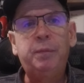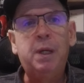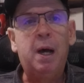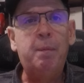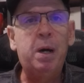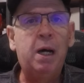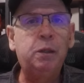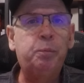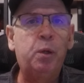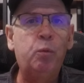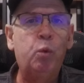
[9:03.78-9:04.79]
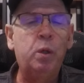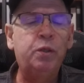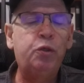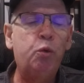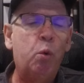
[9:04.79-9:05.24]
Tom Osborne
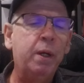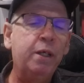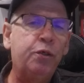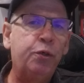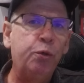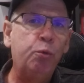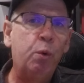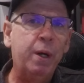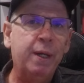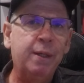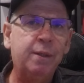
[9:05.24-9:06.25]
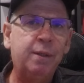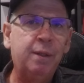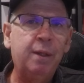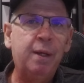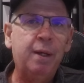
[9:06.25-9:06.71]
was 22 wins
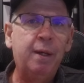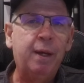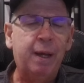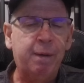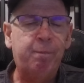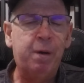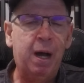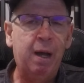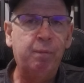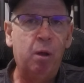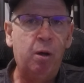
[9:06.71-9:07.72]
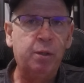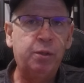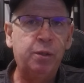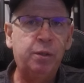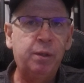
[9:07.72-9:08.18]
and five
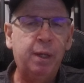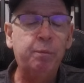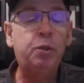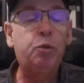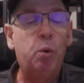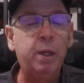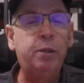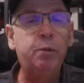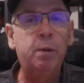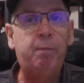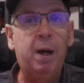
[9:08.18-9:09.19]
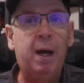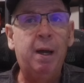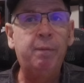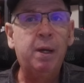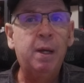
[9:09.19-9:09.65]
losses. He was 22 and
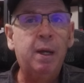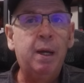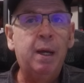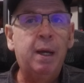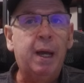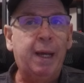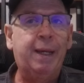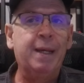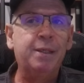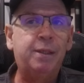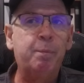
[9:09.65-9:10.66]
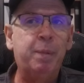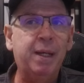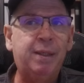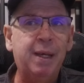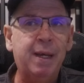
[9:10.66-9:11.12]
five against the
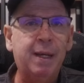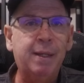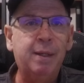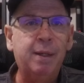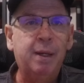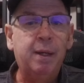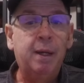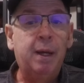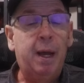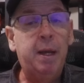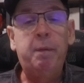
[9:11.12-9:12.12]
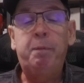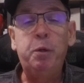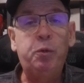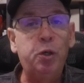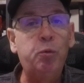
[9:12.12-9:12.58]
Big Ten. And if
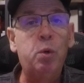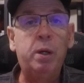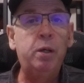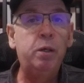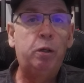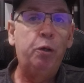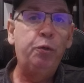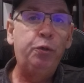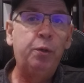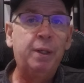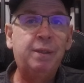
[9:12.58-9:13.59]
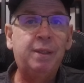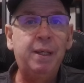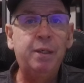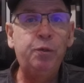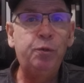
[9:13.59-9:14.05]
you do want to include
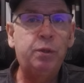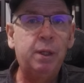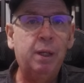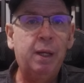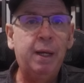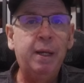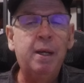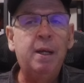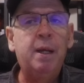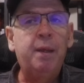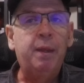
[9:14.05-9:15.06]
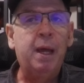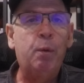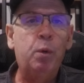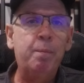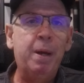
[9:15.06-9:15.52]
USC and UCLA,
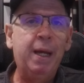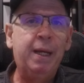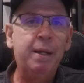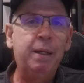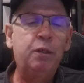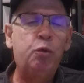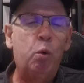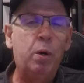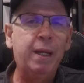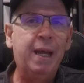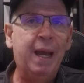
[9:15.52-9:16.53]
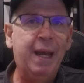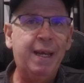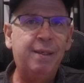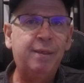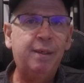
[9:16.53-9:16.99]
that would make it
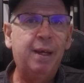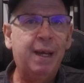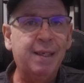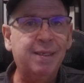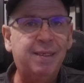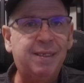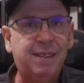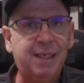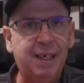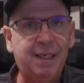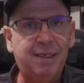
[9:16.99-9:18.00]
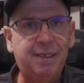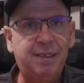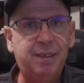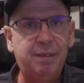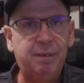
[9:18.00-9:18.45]
28 and six.